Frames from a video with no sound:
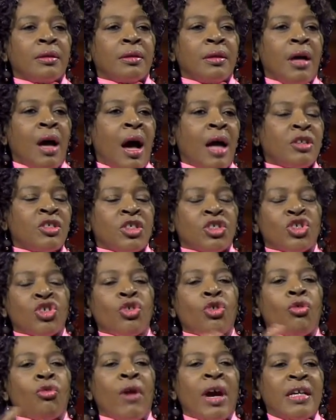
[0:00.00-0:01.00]
God just
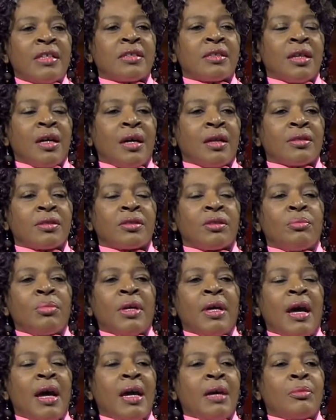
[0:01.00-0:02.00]
graced us to
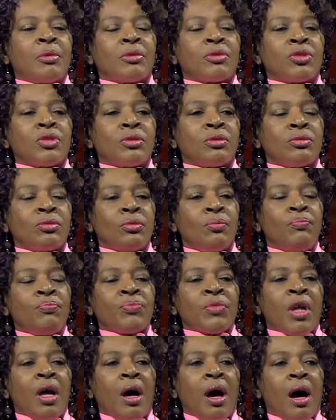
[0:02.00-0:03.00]
be able to
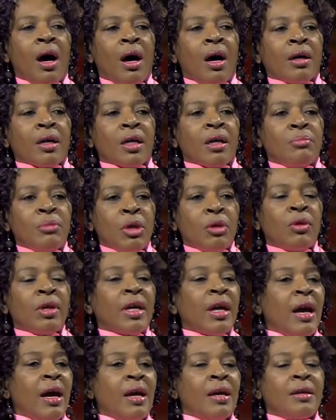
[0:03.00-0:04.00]
uh,
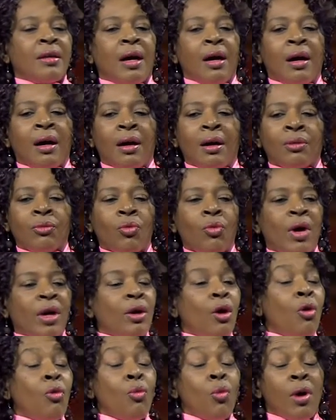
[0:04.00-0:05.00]
communicate uh,
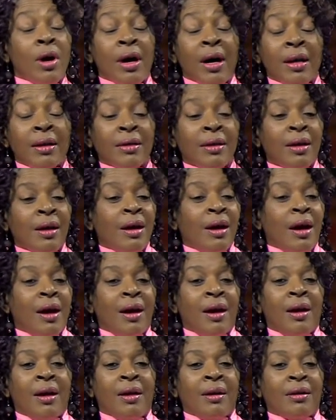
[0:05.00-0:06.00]
one-on-one,
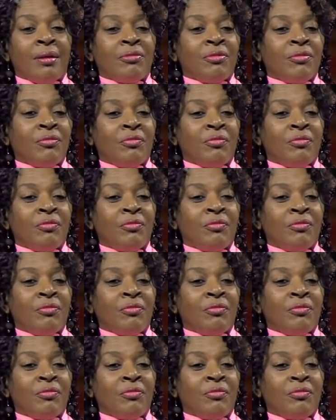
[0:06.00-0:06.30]
uh,